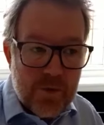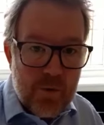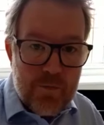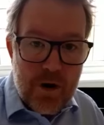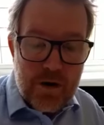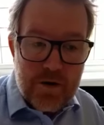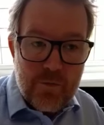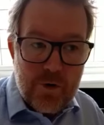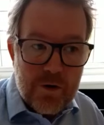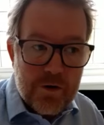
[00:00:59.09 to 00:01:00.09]
we're
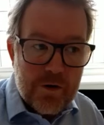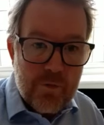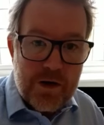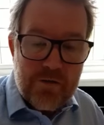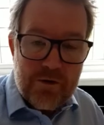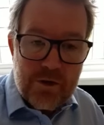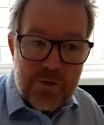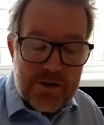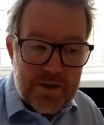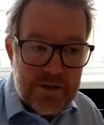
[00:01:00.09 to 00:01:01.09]
marking work, we're giving
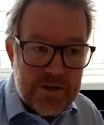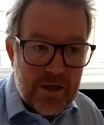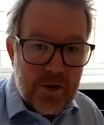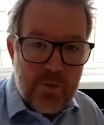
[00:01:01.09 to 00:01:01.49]
quizzes,